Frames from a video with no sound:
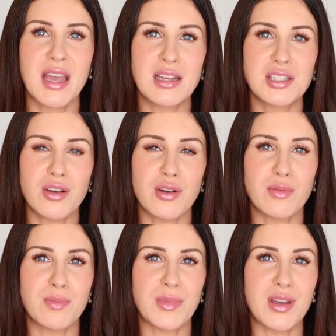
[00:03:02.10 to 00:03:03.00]

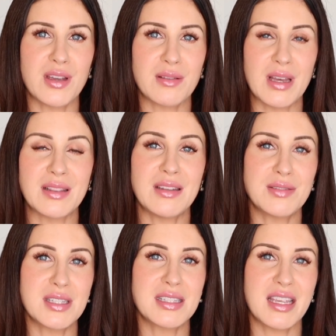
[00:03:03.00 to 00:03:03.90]
So look, it leaves
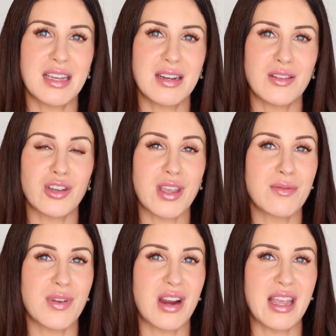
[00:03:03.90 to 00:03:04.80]
the skin looking
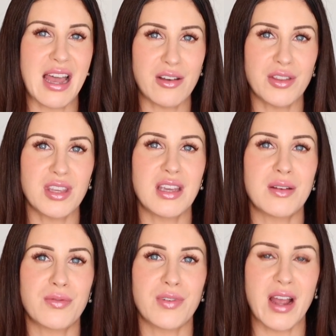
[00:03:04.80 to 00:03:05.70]
very healthy
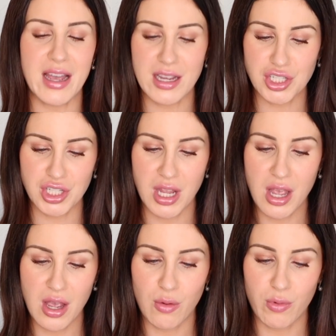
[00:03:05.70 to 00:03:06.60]
and fresh
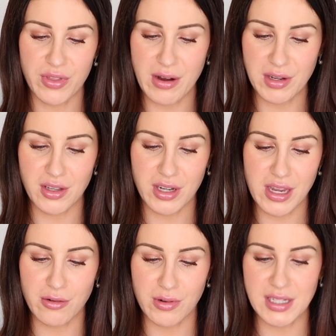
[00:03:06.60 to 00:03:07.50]
without it
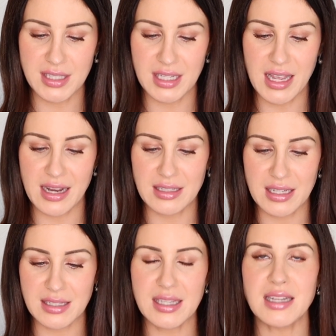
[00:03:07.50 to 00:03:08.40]
looking greasy, and it
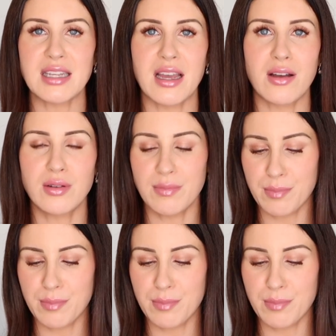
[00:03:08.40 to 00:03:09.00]
does set down.